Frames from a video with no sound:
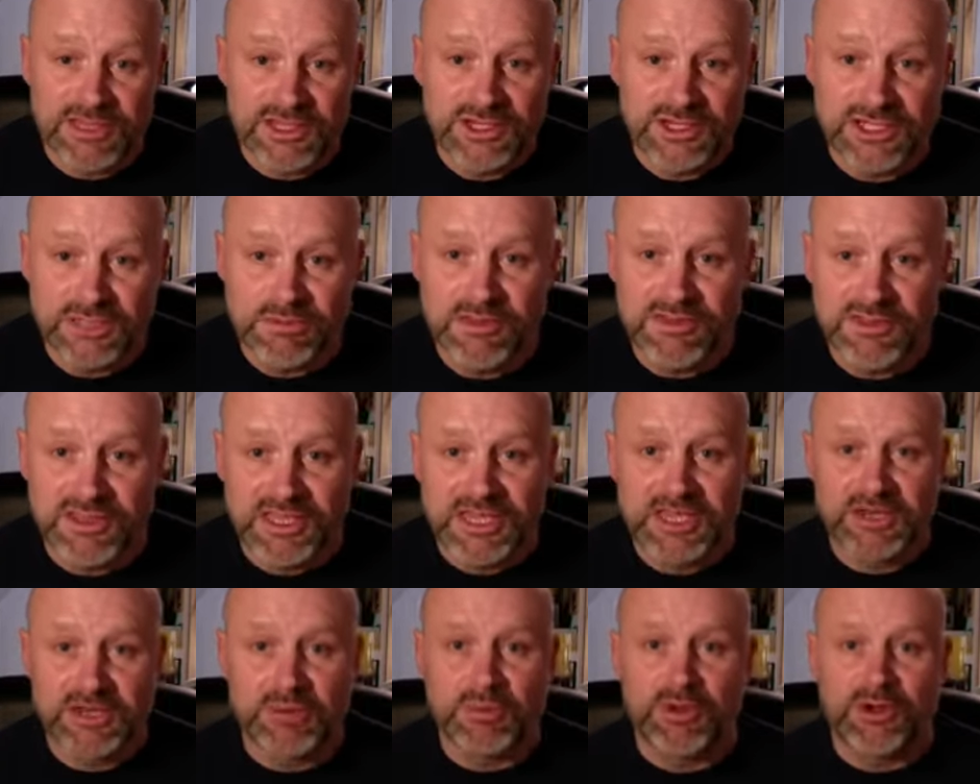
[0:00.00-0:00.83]
that you should be
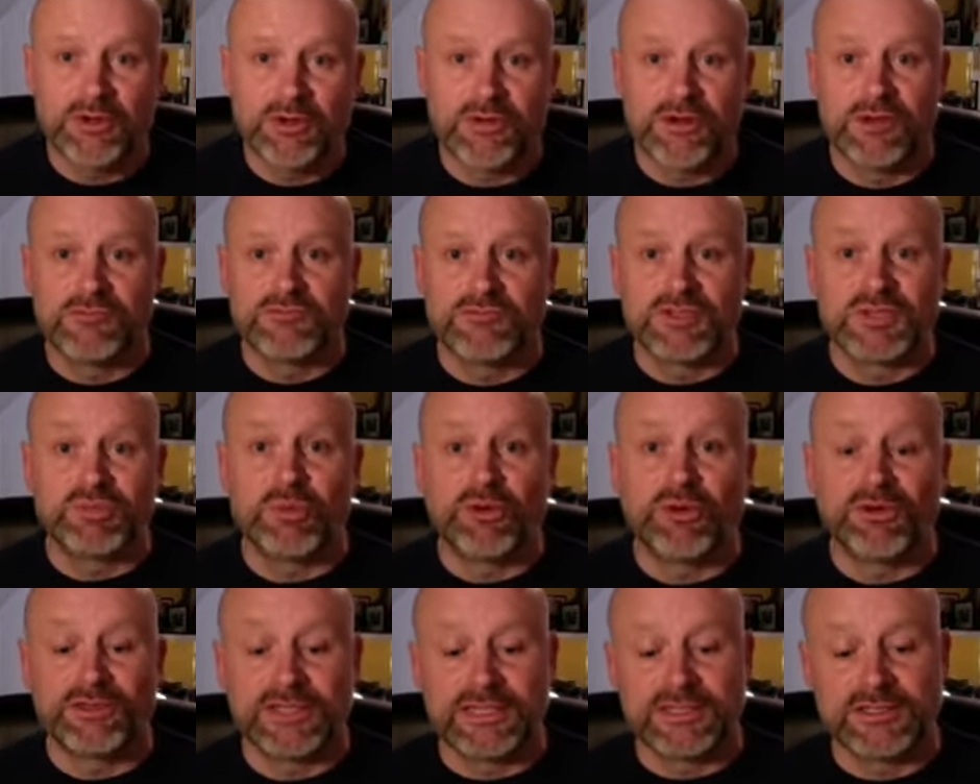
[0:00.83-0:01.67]
thinking about
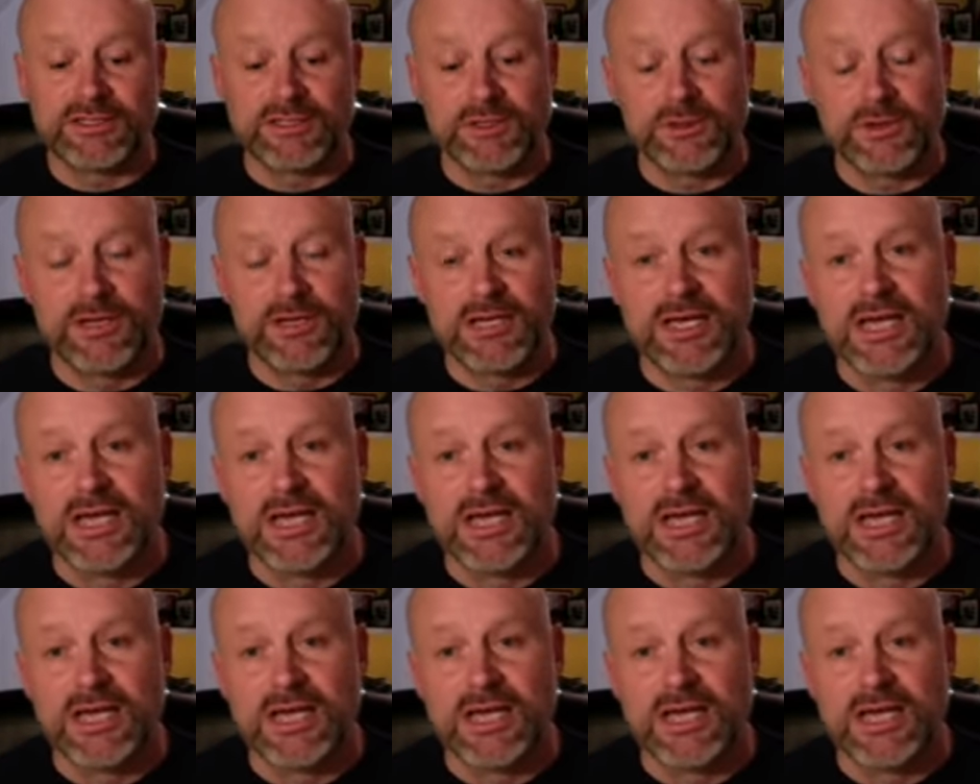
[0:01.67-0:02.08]
responding to.